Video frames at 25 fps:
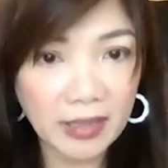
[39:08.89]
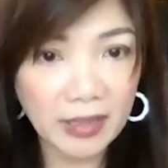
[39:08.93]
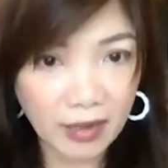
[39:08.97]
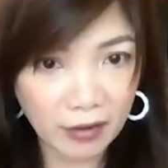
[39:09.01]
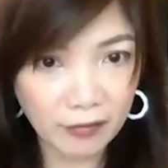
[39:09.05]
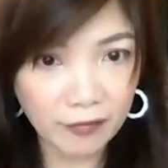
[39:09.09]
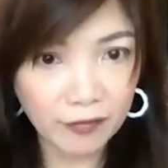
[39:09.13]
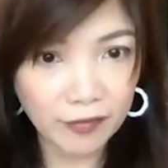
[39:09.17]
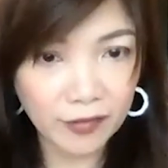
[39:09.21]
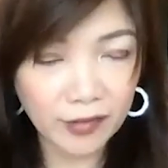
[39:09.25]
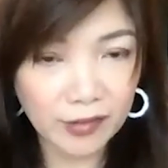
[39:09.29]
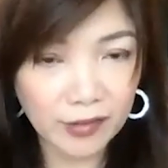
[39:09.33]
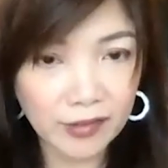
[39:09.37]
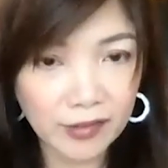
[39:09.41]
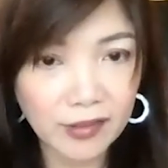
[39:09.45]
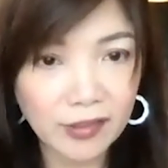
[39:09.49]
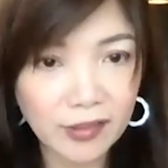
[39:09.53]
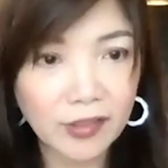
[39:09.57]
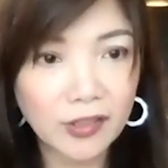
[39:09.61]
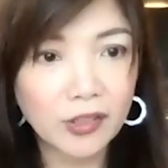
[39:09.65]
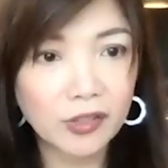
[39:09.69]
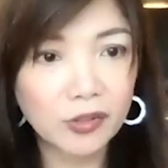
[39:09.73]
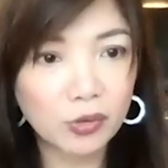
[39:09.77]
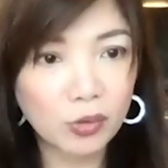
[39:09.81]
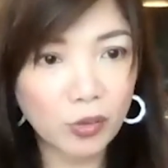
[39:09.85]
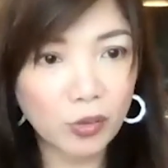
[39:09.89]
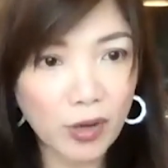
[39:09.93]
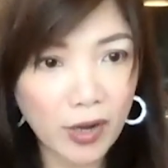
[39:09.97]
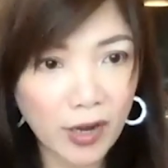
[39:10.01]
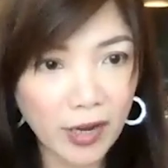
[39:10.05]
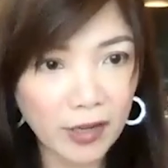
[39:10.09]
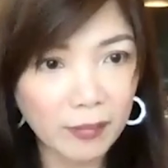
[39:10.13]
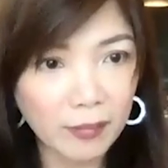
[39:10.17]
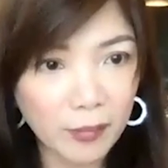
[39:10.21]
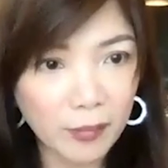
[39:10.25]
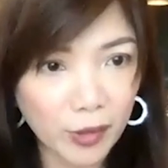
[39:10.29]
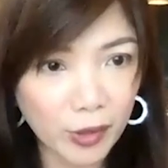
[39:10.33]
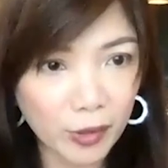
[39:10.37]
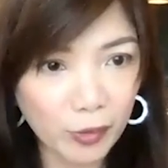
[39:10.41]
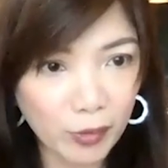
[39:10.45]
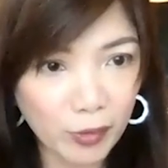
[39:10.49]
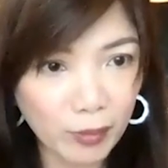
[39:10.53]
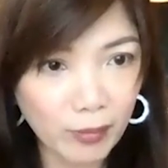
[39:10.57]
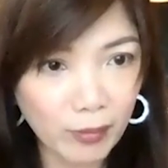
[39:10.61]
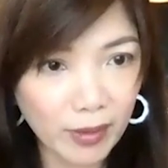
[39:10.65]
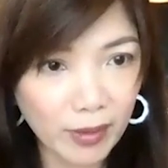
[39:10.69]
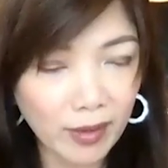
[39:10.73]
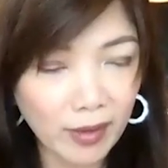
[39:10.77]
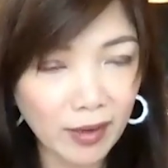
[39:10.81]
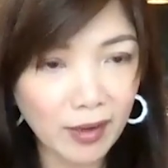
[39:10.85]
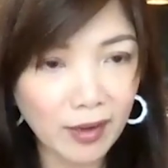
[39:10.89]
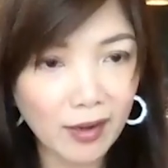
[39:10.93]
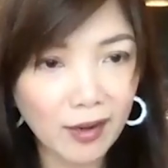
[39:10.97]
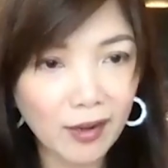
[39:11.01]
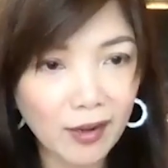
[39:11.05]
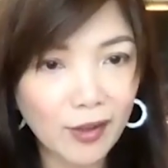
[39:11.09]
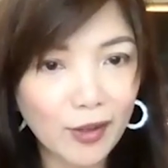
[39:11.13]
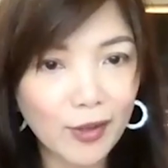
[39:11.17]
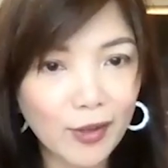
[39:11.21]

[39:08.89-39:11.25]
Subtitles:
effort to hire more women,